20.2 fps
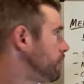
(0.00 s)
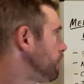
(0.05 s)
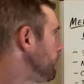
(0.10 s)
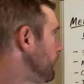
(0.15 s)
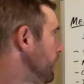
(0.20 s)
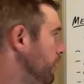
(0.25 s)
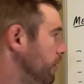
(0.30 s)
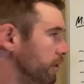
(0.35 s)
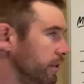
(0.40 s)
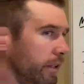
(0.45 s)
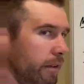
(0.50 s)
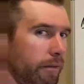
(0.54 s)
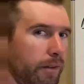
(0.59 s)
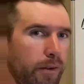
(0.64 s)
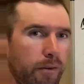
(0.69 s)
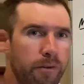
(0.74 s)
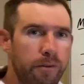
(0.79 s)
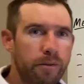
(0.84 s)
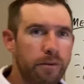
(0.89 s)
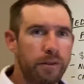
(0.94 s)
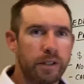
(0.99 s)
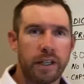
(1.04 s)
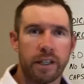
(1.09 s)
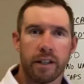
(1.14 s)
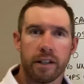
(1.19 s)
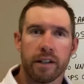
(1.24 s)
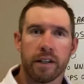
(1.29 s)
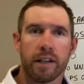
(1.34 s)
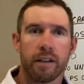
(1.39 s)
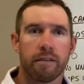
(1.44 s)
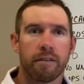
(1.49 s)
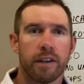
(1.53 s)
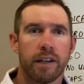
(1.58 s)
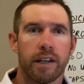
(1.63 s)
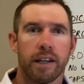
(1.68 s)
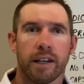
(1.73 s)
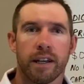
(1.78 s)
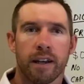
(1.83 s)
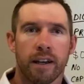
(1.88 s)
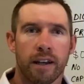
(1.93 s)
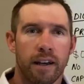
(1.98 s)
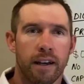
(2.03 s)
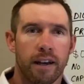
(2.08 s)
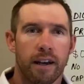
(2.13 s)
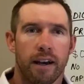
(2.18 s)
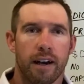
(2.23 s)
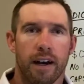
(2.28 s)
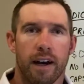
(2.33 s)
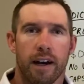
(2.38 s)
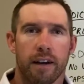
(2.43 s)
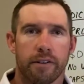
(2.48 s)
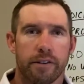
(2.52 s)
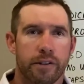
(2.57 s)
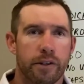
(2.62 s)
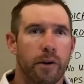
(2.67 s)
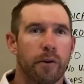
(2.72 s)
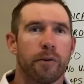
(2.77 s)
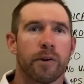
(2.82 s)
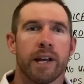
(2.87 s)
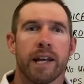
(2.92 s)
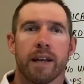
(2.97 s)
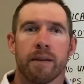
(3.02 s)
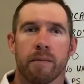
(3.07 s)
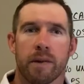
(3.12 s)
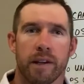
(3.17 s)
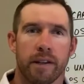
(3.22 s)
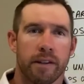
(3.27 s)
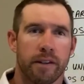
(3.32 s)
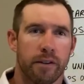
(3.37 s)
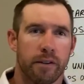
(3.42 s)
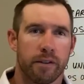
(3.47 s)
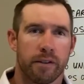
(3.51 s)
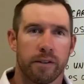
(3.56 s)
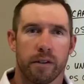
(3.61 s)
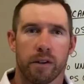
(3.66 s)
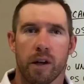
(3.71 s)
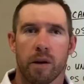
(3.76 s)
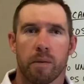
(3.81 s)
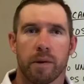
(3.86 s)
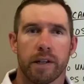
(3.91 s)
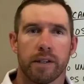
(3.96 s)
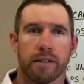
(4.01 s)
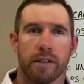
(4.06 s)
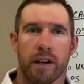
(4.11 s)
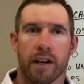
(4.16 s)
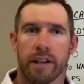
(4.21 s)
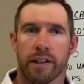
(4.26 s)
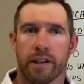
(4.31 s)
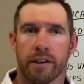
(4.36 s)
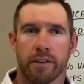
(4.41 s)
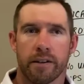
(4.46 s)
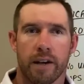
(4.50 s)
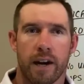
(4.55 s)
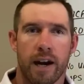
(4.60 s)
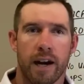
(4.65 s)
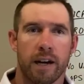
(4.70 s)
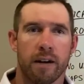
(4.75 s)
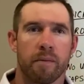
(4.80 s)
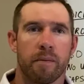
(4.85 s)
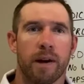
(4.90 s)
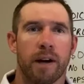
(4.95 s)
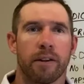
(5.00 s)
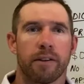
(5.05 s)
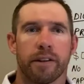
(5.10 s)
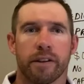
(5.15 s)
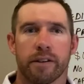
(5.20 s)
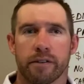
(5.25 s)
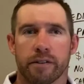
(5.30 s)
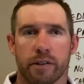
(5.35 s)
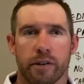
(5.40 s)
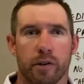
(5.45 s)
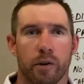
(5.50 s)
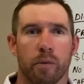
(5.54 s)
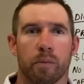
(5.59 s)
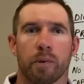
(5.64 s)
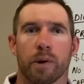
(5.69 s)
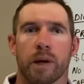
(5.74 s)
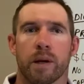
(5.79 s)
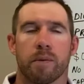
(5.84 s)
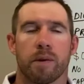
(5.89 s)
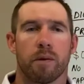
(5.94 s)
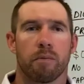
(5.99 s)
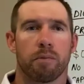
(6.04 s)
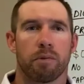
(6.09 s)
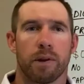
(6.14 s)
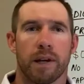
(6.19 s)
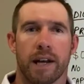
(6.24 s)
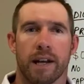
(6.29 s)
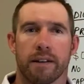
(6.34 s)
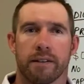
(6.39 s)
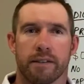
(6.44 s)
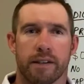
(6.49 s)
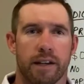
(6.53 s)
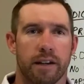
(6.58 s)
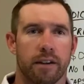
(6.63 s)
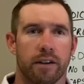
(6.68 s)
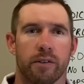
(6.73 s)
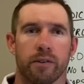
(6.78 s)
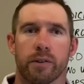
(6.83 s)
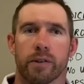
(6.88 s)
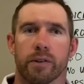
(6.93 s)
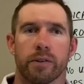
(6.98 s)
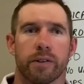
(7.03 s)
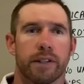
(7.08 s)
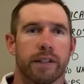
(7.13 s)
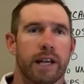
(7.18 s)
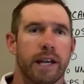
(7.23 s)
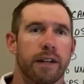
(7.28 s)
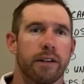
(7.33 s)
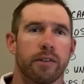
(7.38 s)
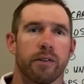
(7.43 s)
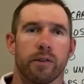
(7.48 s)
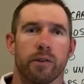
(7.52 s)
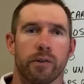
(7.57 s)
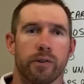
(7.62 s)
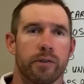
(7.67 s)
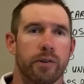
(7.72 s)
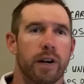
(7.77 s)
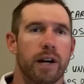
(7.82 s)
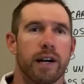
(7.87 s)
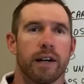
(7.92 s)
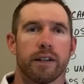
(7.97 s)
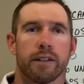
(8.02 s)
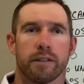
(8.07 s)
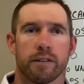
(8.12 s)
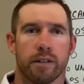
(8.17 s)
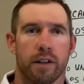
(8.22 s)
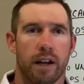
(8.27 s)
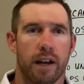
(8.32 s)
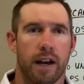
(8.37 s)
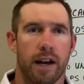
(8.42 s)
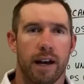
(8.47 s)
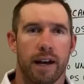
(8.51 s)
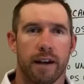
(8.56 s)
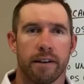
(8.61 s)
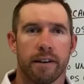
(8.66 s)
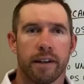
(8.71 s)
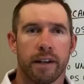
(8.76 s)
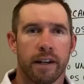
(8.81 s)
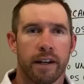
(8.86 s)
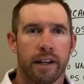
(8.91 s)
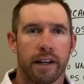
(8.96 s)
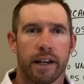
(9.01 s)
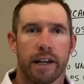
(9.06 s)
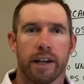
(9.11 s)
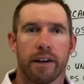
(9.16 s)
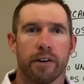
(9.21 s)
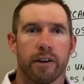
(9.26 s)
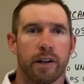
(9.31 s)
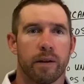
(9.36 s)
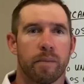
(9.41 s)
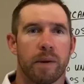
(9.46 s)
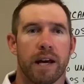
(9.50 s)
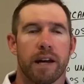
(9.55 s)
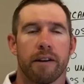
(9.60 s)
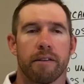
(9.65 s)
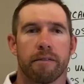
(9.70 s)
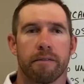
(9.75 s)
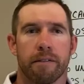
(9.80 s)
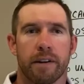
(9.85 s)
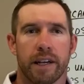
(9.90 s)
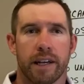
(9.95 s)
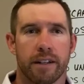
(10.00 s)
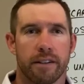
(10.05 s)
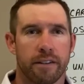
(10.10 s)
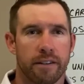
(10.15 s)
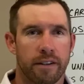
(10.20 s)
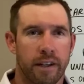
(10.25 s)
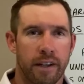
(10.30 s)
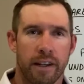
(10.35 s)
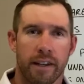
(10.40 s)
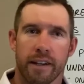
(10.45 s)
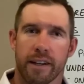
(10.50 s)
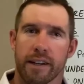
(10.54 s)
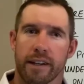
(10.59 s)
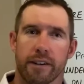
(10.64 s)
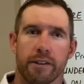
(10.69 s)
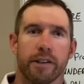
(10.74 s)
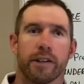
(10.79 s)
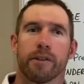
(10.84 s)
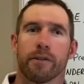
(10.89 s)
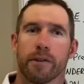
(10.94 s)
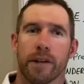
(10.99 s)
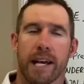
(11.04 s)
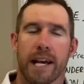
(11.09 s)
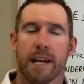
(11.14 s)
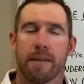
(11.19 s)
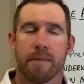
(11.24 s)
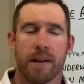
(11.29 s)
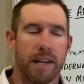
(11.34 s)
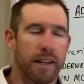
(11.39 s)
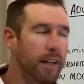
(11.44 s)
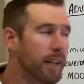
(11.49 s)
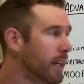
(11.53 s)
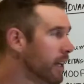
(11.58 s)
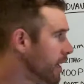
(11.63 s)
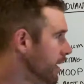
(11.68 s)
first. If you've seen the TV, Joe Namath, there's celebrities on there talking about these zero premium plans that include dental, drugs, hearing benefits, you name it.